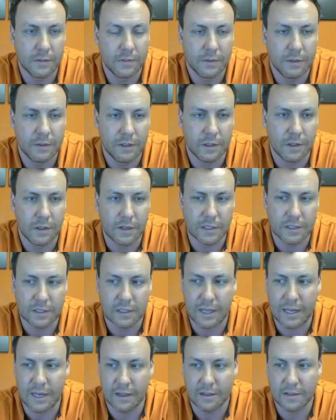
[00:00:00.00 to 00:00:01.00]
the longest
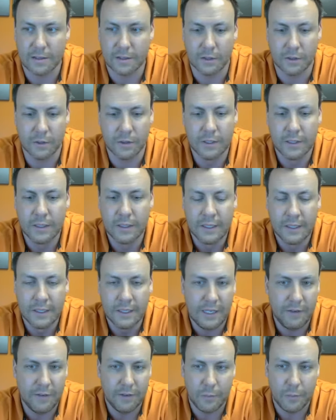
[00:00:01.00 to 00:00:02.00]
length. So
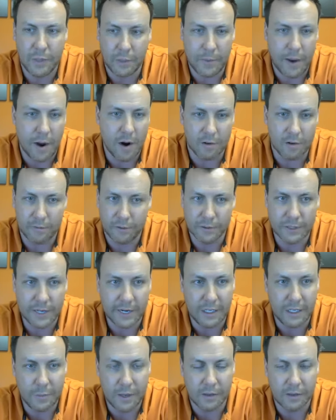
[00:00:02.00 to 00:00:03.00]
even a big, powerful
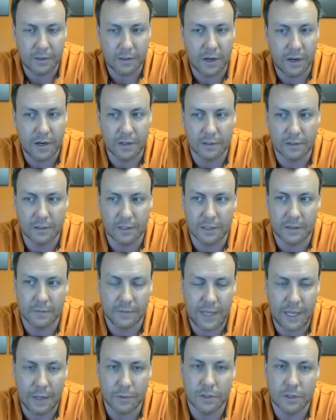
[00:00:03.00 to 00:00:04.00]
90-pound dogs, like
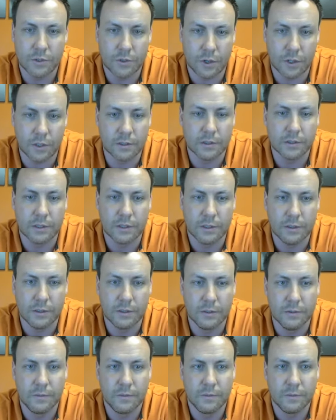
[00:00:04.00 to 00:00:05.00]
they would struggle
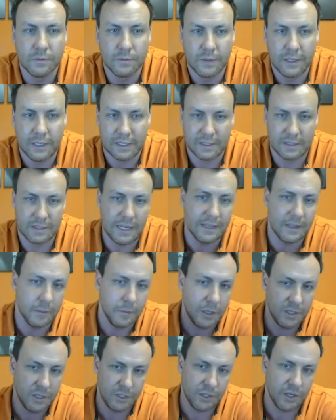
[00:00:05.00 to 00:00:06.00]
to extend the
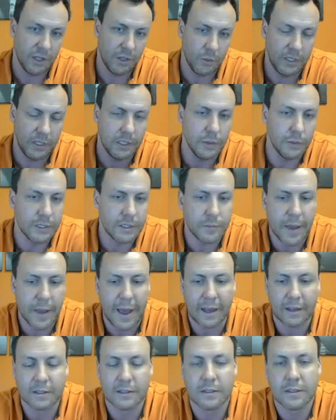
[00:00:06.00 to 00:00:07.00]
bungee all the way to its
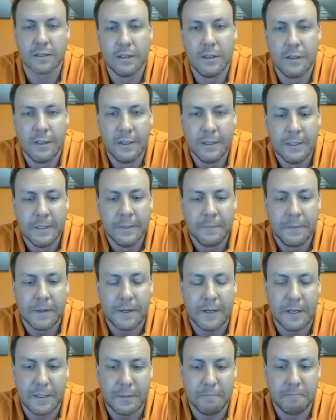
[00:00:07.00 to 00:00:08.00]
max.
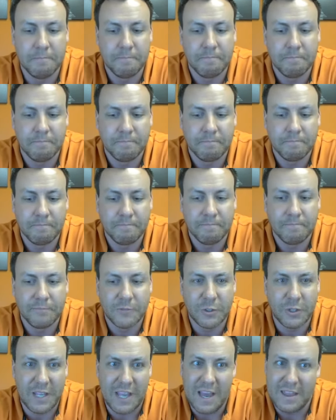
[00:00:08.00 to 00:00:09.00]
Um,
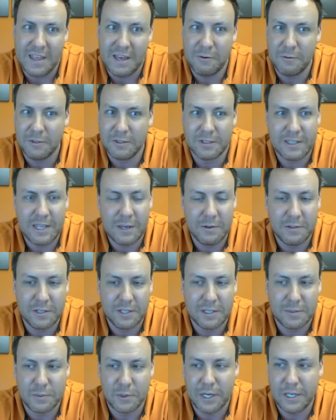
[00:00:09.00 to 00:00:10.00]
so yeah, that was the
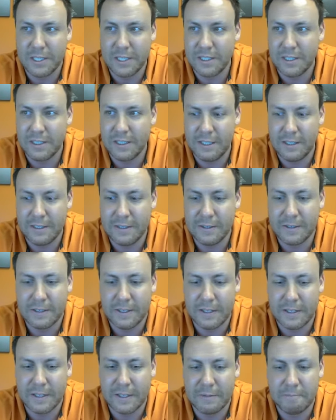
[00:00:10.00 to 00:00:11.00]
inspiration,
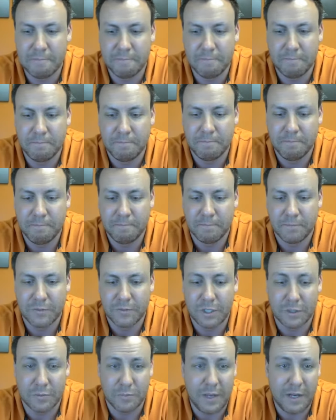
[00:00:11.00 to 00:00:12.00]
and
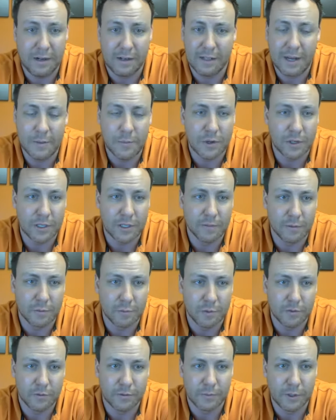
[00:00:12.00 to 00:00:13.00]
just made it a lot more
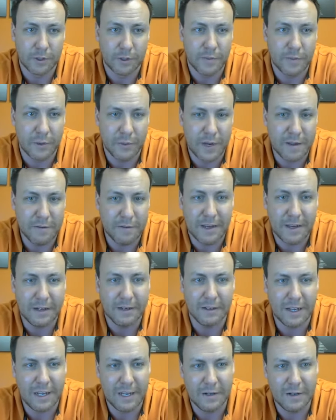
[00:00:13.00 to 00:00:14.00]
comfortable for both my wife
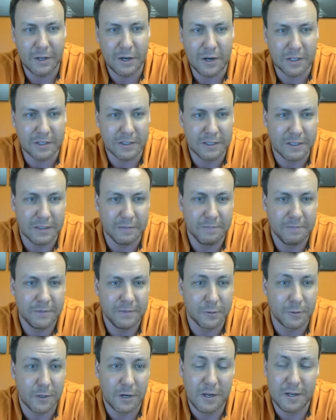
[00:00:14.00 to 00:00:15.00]
and dog to
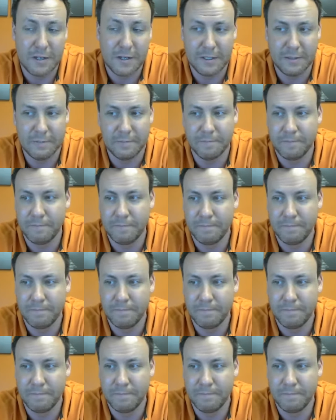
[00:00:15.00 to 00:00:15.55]
run and